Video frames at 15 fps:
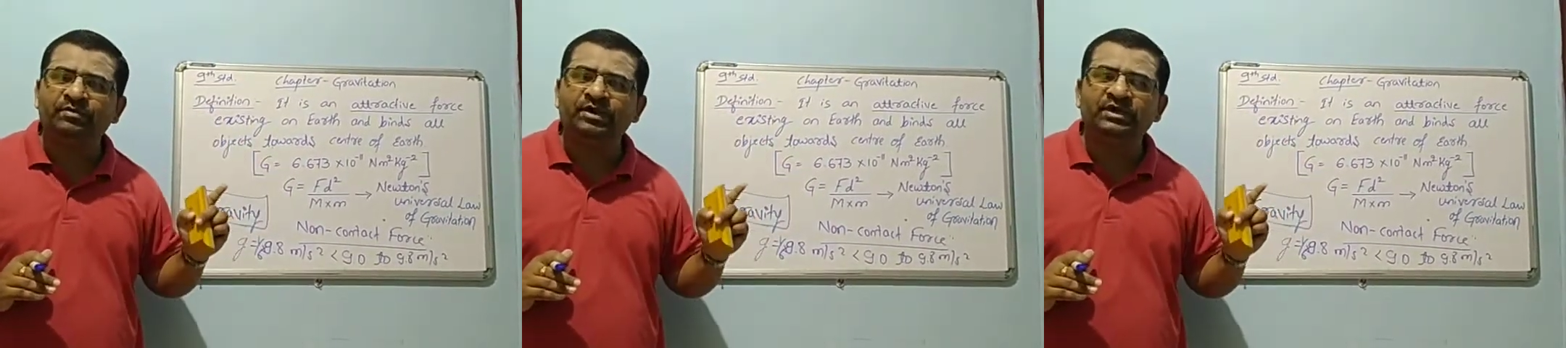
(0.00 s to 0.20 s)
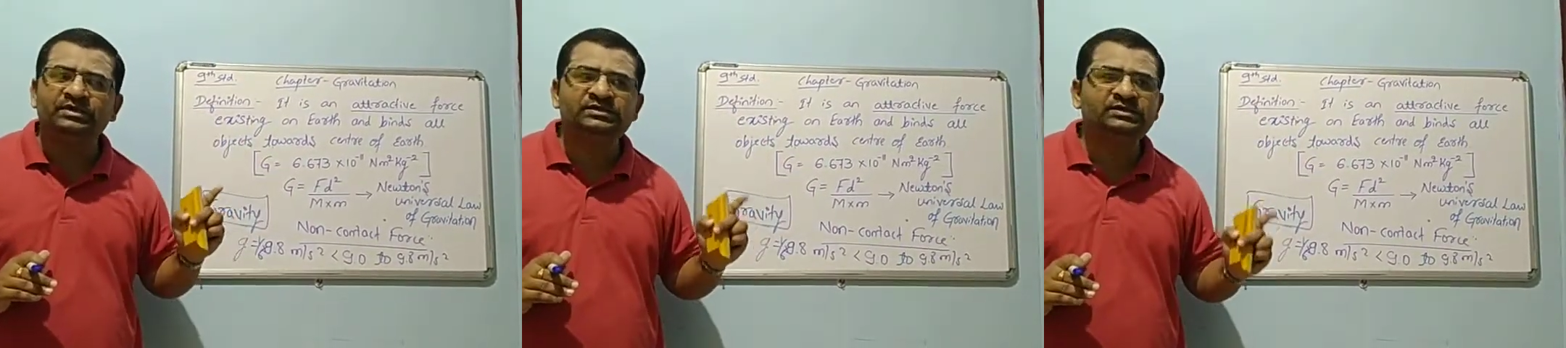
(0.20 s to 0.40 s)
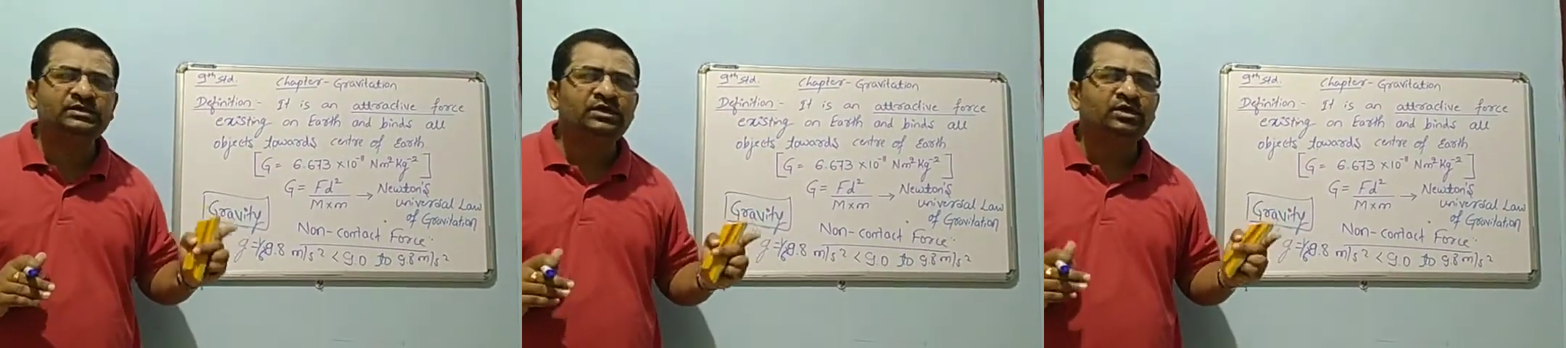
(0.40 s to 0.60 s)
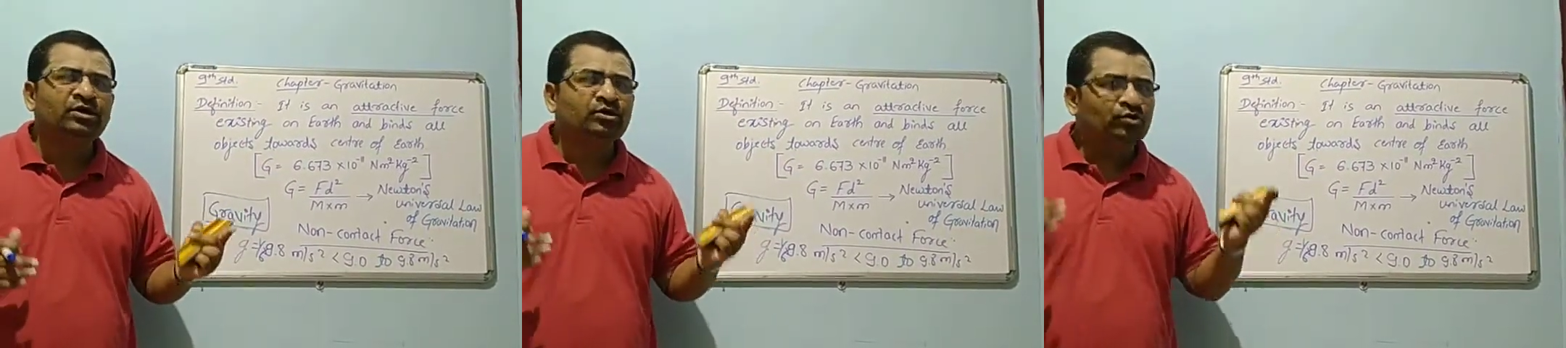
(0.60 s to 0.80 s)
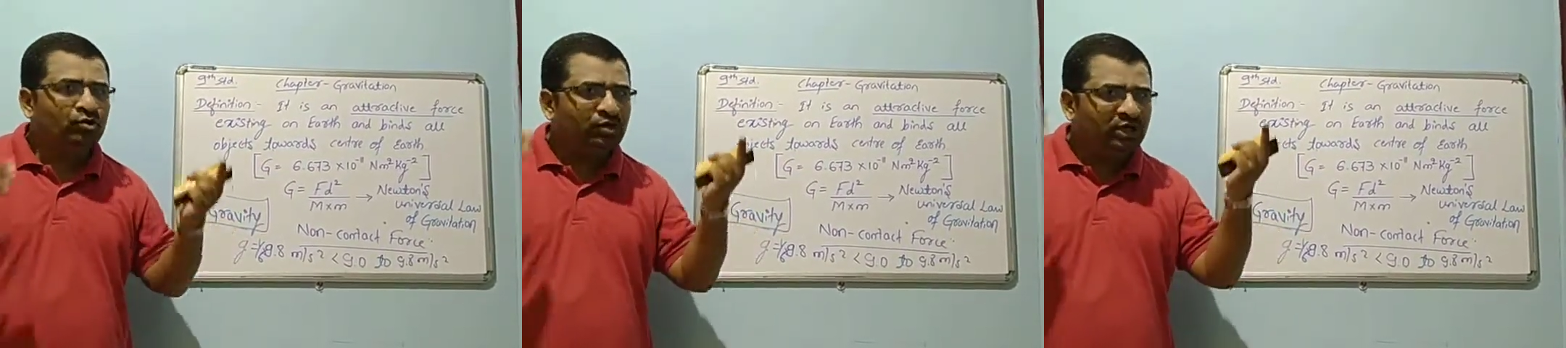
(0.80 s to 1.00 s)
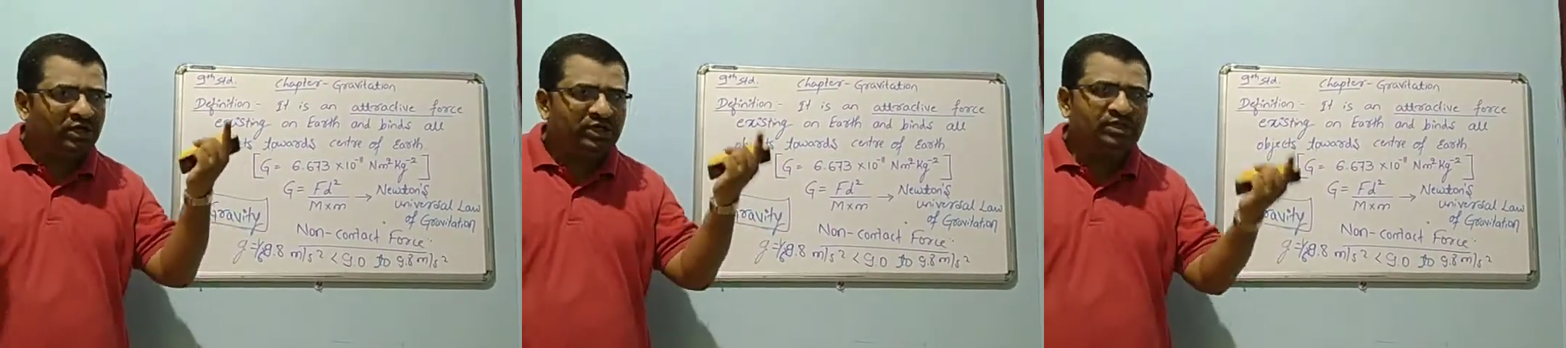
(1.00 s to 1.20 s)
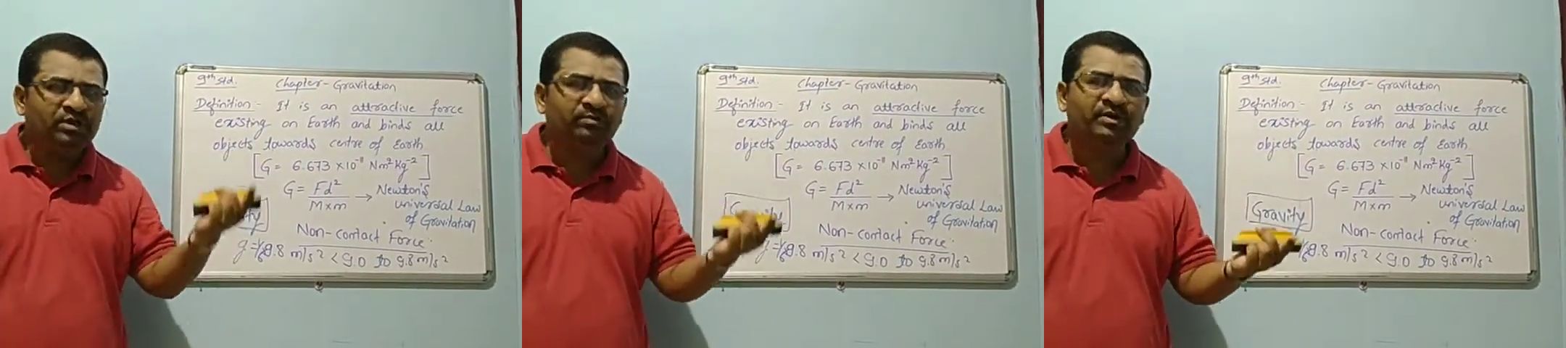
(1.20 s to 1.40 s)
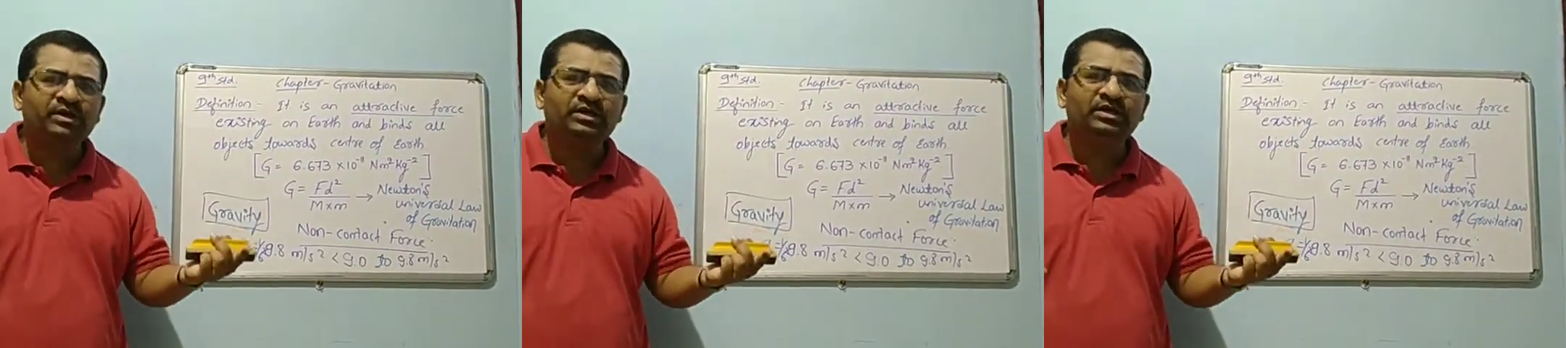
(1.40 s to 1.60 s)
beings, totally the
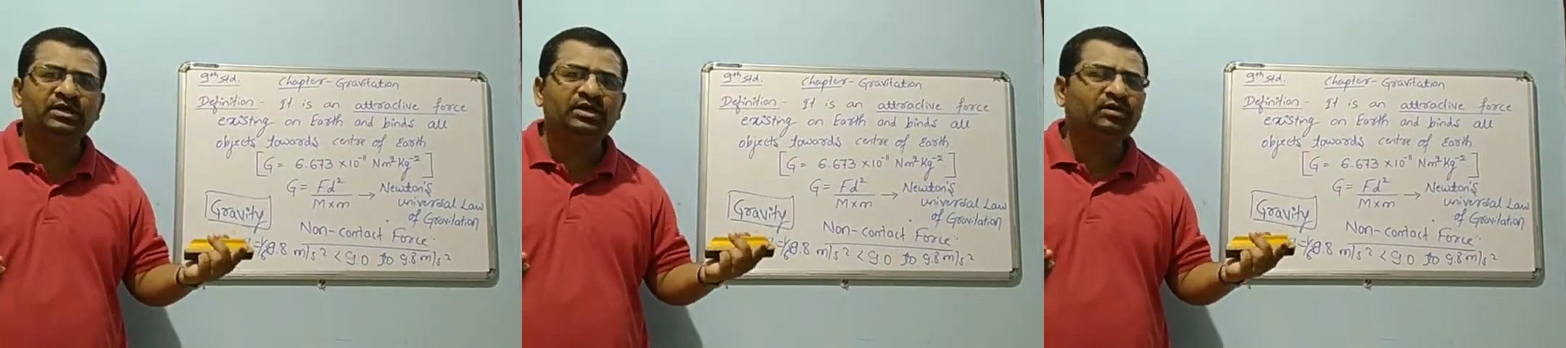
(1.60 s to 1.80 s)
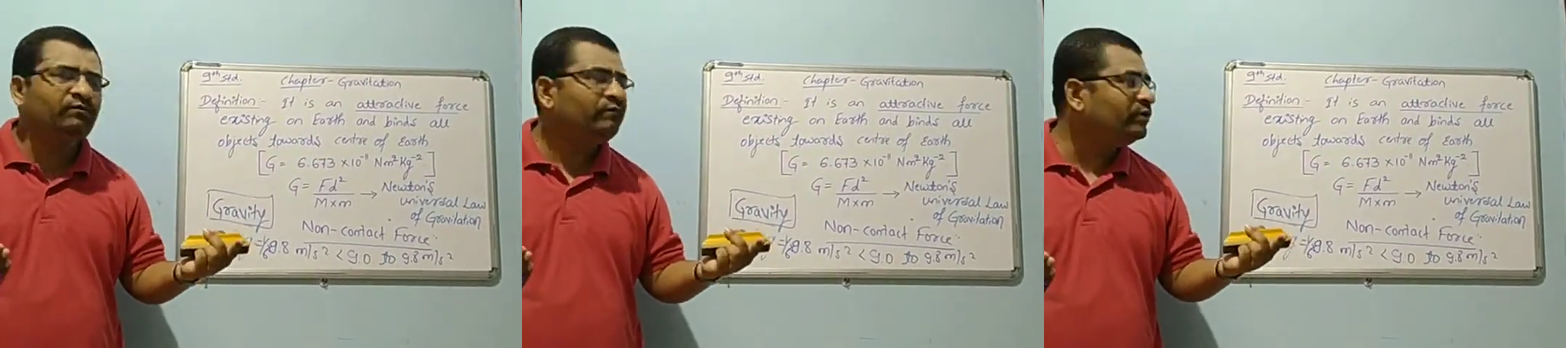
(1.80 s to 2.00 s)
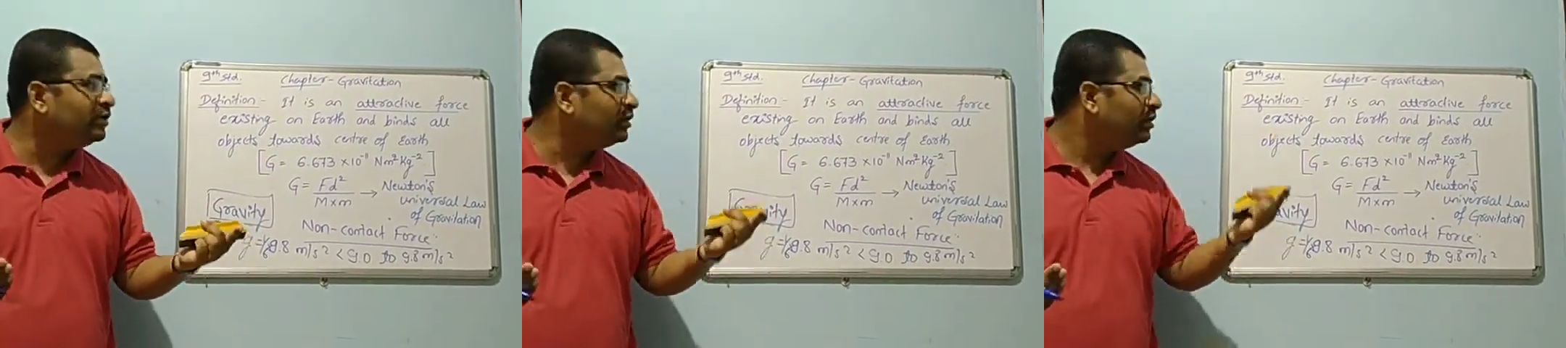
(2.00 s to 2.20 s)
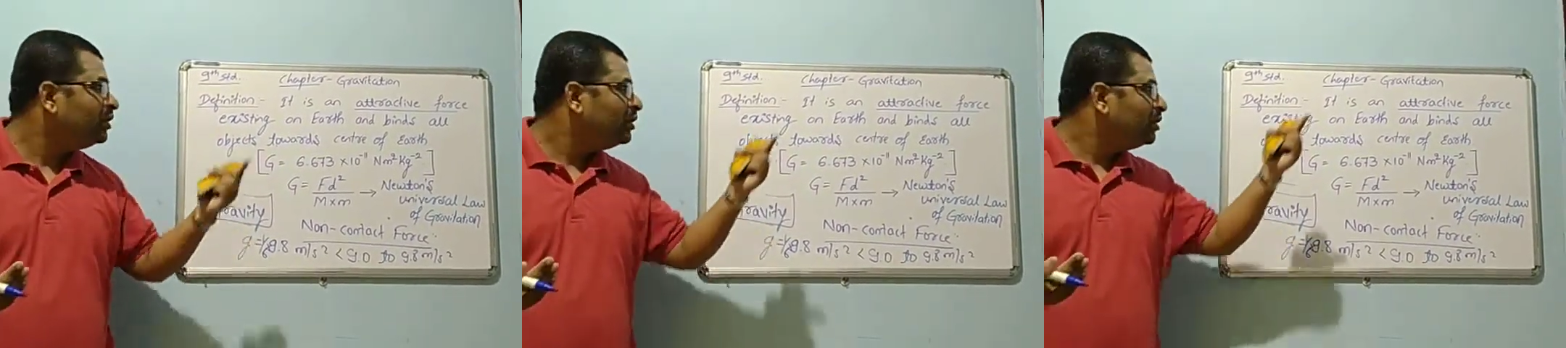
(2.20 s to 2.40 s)
material world,